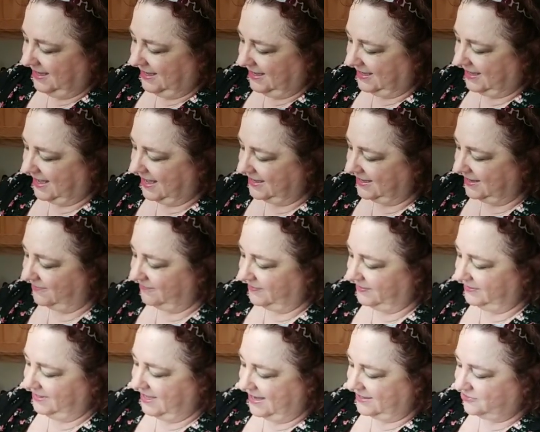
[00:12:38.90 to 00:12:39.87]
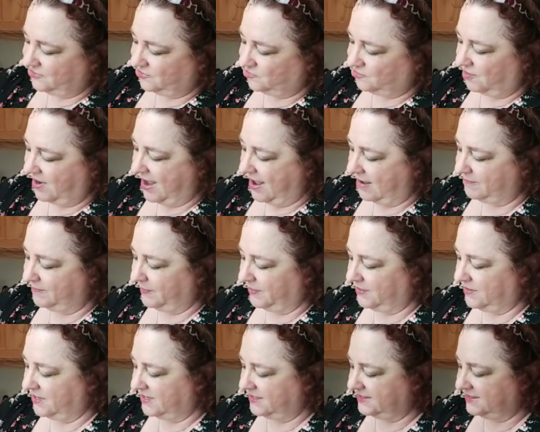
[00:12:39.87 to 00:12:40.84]
get every last drop,
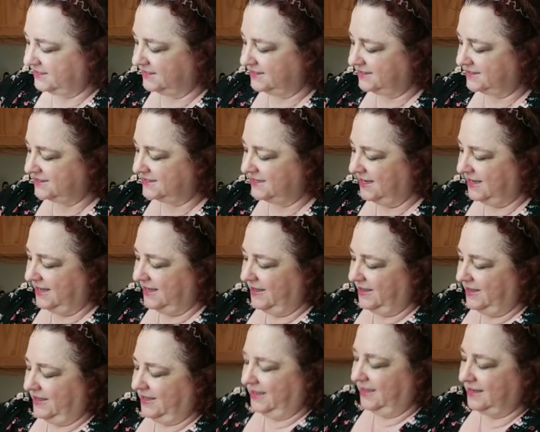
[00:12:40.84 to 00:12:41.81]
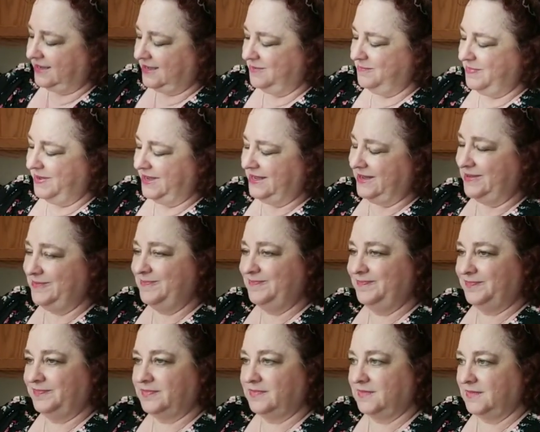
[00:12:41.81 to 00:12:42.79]
because it can be,
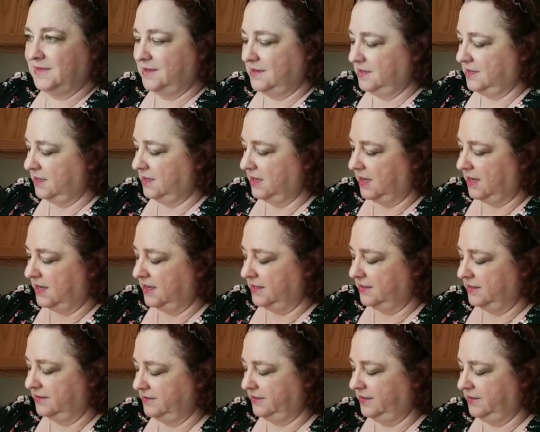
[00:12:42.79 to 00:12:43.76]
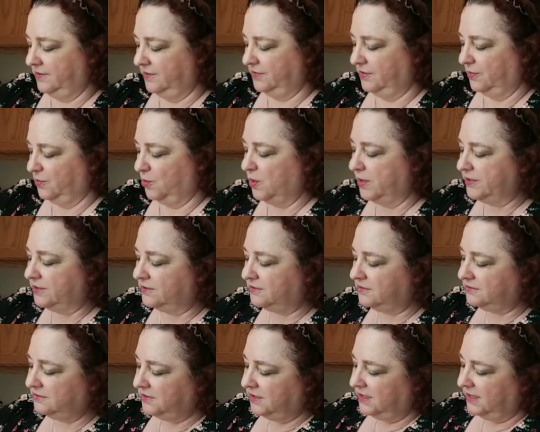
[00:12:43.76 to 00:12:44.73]
the
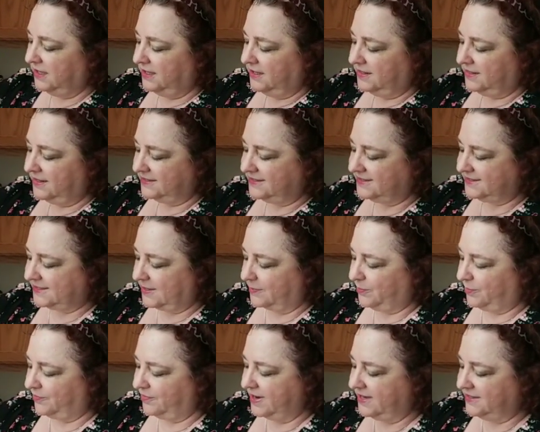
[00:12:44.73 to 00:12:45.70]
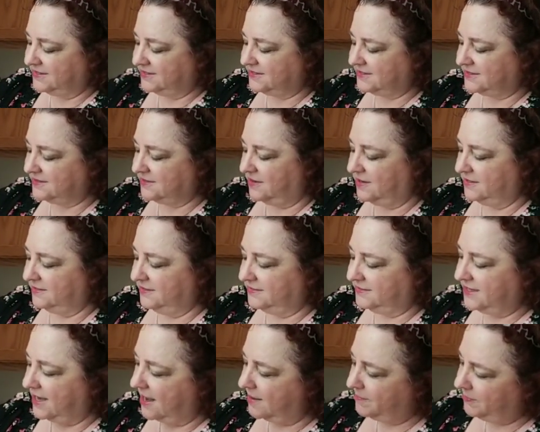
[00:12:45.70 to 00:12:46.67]
oil that separates on the
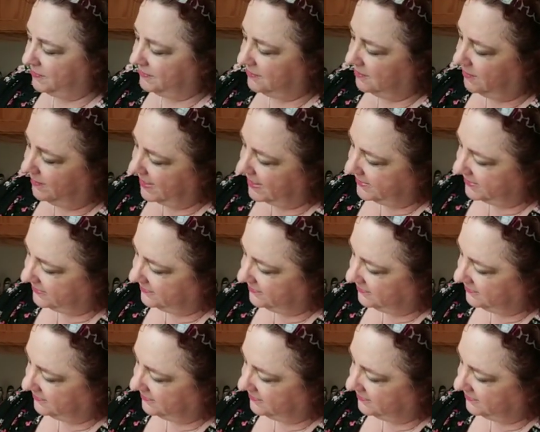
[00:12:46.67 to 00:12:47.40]
top a little bit,